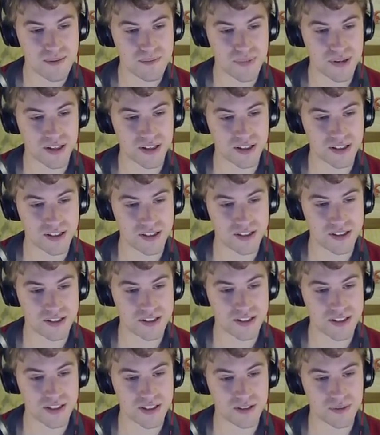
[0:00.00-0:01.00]

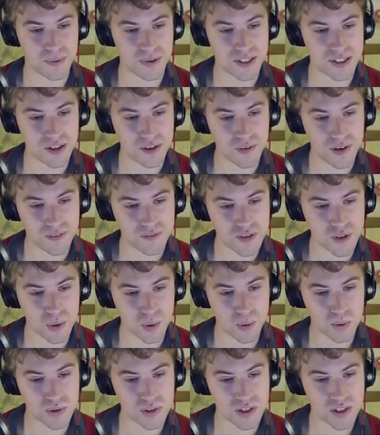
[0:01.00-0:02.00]
Because we don't have
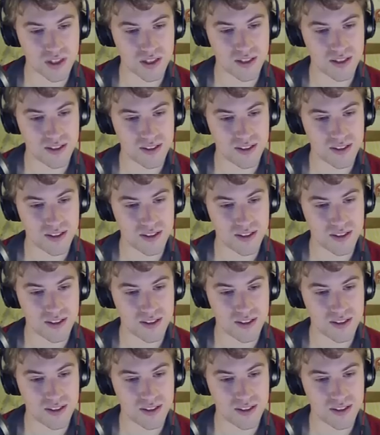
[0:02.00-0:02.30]
Taunt.